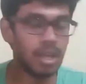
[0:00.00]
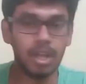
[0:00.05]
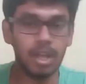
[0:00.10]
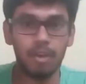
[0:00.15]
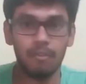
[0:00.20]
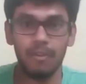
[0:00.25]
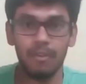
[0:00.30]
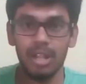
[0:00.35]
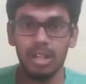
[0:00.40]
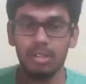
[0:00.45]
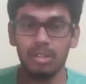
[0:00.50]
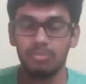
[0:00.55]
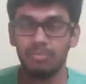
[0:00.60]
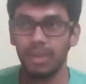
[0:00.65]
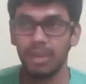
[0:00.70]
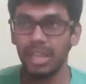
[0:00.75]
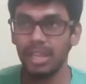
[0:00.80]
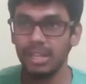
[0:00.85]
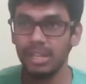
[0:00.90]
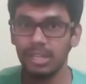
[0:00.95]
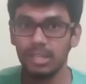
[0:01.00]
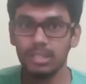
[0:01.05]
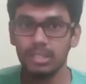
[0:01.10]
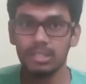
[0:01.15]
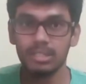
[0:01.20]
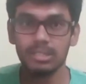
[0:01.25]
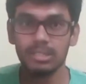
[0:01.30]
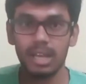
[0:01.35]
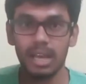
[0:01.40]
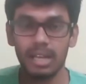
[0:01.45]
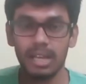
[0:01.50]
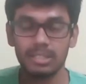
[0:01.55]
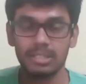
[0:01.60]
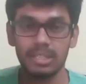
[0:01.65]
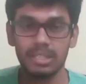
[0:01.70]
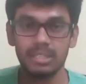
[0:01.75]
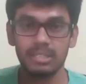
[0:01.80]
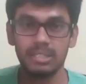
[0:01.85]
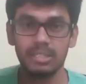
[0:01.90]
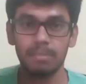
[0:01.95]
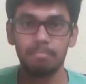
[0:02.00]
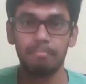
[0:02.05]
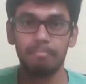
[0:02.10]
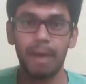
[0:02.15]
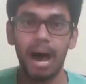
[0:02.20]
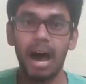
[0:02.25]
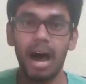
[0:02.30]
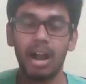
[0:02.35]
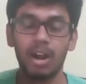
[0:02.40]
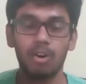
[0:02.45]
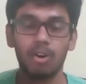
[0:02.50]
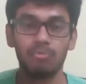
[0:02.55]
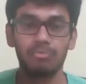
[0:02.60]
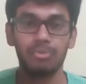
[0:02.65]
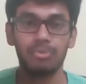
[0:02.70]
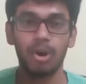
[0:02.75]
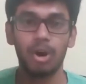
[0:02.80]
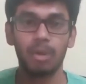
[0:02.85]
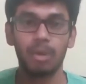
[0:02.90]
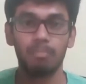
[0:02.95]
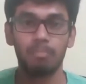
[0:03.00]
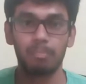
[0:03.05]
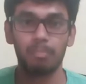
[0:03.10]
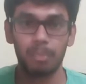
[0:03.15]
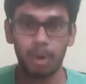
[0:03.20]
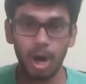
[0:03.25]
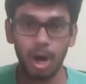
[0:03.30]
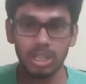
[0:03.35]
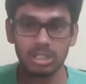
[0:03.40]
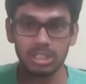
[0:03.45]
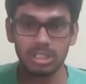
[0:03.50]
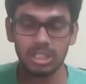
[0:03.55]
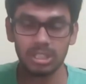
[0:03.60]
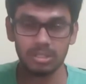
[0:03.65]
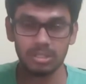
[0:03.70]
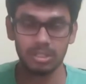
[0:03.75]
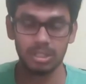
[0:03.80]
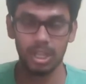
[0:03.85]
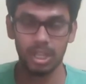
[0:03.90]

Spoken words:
Well, failures are just a part of your process.